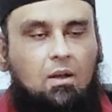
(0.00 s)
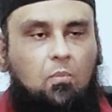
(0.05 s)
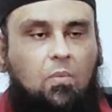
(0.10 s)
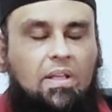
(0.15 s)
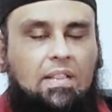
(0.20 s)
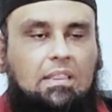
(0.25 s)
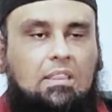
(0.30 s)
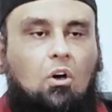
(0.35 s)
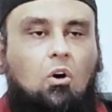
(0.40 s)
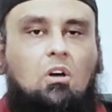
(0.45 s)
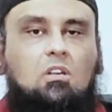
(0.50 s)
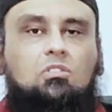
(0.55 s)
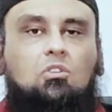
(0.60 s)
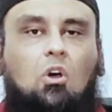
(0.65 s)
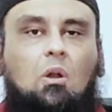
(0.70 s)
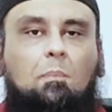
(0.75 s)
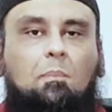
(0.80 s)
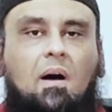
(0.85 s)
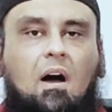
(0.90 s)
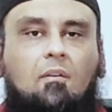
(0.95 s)
And with those
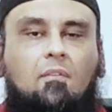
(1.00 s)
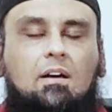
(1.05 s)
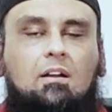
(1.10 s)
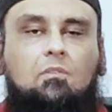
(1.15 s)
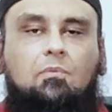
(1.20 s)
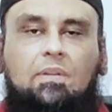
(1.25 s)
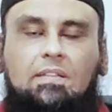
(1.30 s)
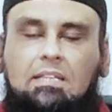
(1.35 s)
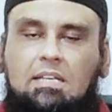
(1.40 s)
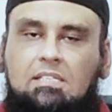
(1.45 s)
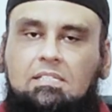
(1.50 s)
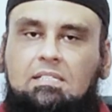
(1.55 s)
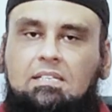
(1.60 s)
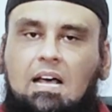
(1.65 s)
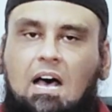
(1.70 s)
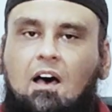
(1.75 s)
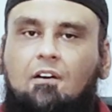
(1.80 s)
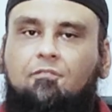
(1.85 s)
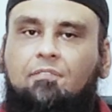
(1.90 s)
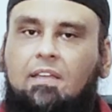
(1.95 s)
all powers, with the
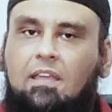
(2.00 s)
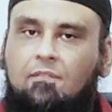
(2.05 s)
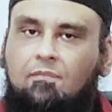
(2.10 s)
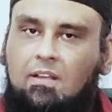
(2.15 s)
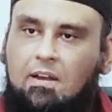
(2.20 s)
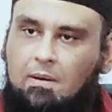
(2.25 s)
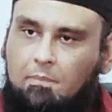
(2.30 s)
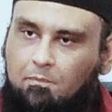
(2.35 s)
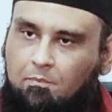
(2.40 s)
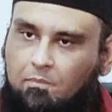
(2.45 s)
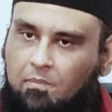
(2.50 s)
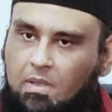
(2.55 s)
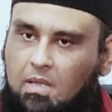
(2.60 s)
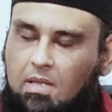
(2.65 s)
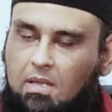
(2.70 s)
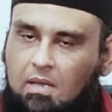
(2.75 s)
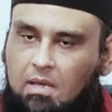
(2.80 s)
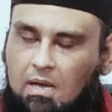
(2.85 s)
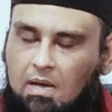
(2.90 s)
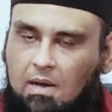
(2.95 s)
staff, he will
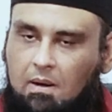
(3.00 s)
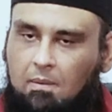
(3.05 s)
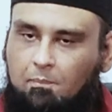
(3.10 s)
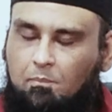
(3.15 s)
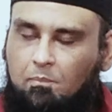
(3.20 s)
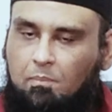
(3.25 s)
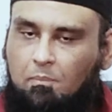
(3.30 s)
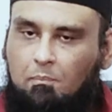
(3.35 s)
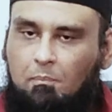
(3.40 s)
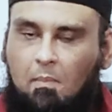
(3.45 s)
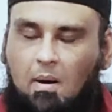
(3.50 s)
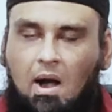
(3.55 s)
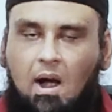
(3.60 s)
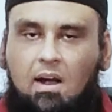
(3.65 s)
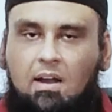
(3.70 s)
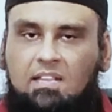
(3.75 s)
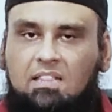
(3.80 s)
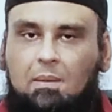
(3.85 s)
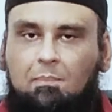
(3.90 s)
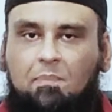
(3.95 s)

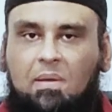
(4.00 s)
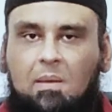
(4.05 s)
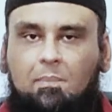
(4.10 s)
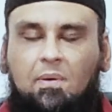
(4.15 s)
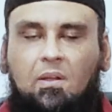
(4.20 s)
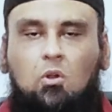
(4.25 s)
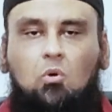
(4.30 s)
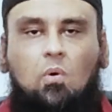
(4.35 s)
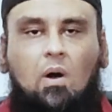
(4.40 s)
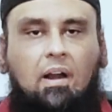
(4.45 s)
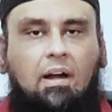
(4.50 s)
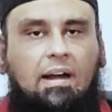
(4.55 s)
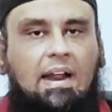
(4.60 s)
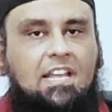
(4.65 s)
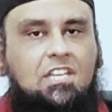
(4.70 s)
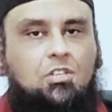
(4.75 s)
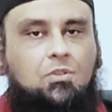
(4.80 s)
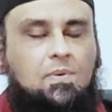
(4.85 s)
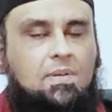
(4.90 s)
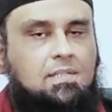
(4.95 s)
mark the people who are
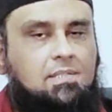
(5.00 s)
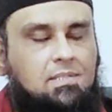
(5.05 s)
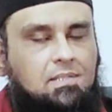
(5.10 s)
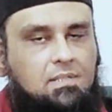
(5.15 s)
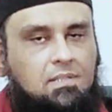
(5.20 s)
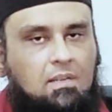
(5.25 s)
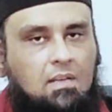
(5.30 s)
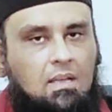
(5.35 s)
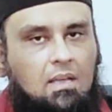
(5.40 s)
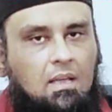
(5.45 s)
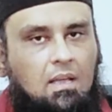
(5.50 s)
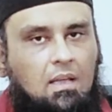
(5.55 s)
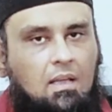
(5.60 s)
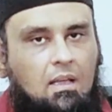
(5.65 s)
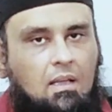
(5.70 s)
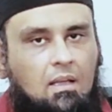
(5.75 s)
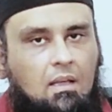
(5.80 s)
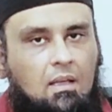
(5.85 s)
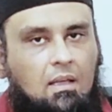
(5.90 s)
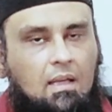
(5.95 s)
righteous.
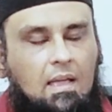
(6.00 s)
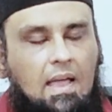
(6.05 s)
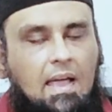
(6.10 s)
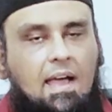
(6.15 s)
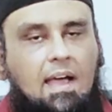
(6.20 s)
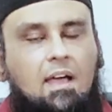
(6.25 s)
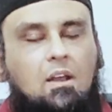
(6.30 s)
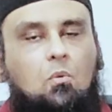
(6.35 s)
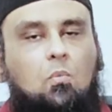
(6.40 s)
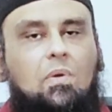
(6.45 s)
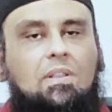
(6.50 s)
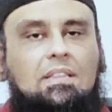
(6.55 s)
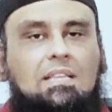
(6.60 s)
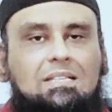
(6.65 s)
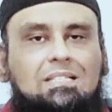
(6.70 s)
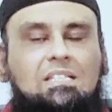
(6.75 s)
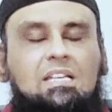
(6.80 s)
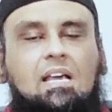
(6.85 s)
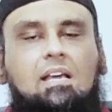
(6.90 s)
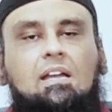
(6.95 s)
And with
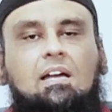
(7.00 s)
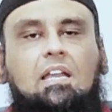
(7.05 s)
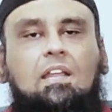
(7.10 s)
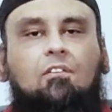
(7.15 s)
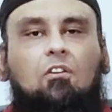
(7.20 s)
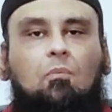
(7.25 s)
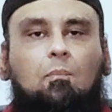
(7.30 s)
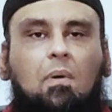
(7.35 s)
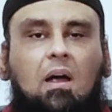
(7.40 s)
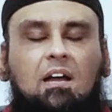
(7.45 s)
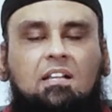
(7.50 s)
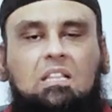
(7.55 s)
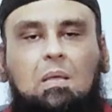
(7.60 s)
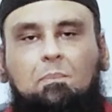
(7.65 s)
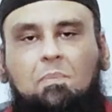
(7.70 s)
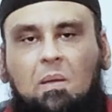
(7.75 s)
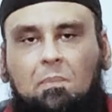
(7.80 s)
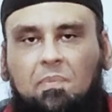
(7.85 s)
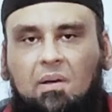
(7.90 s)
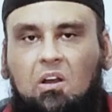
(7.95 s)
the signet, he will mark
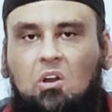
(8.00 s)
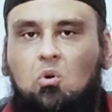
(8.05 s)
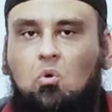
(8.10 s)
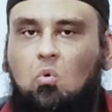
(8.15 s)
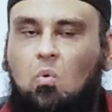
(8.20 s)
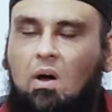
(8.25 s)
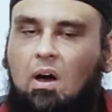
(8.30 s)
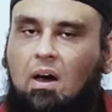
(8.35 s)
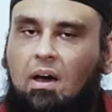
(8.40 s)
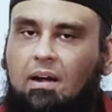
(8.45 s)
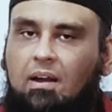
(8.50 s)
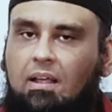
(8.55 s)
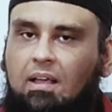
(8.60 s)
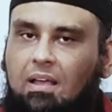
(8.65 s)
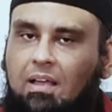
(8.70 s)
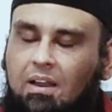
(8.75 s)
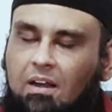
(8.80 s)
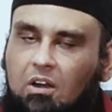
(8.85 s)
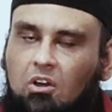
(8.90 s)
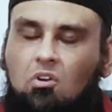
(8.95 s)
the people who
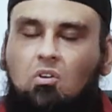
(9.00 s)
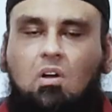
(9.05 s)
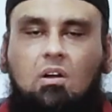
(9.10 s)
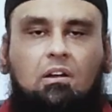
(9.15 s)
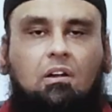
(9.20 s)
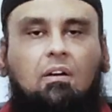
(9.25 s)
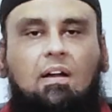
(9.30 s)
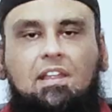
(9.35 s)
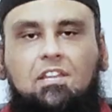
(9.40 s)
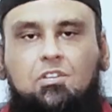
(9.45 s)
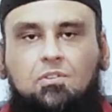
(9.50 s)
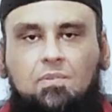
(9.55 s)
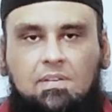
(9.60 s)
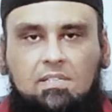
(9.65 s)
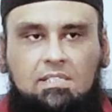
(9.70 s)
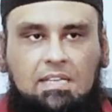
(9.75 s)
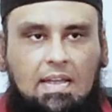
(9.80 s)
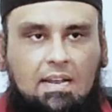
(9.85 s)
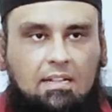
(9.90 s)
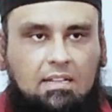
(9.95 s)
are not
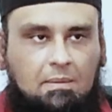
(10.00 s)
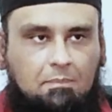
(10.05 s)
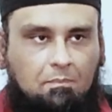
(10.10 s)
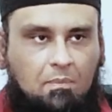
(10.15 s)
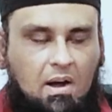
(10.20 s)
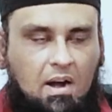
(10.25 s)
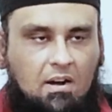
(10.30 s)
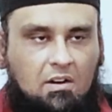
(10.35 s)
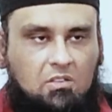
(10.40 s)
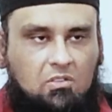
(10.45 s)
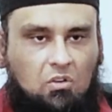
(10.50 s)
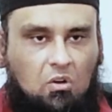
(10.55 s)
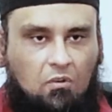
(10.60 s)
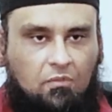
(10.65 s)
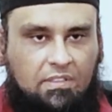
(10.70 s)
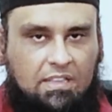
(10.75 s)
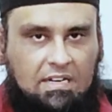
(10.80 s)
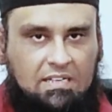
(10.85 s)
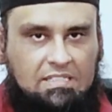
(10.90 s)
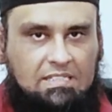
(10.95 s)
righteous, and the marks
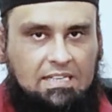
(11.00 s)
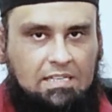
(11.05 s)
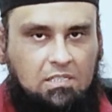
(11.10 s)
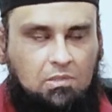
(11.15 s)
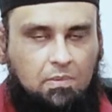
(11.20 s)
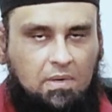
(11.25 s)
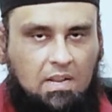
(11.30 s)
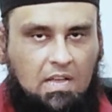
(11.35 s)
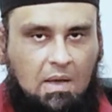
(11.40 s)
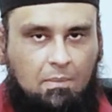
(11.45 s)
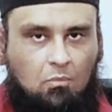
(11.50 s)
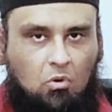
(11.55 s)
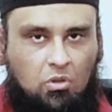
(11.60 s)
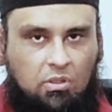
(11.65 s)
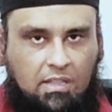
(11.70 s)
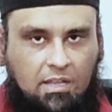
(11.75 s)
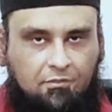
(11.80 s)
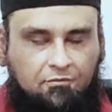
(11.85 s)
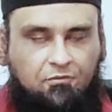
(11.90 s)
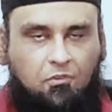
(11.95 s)
of their sins will come
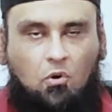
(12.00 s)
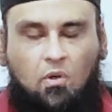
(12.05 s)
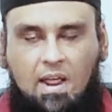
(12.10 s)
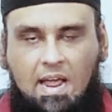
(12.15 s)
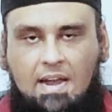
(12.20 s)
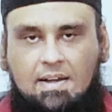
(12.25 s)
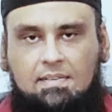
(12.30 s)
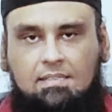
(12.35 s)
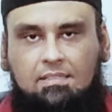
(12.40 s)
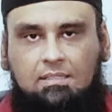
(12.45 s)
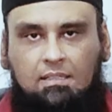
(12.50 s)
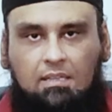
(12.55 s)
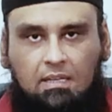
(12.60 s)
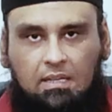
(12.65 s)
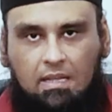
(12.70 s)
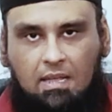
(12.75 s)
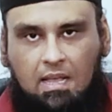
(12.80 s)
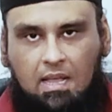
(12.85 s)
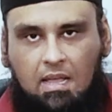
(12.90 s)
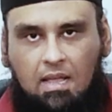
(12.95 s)
on their foreheads.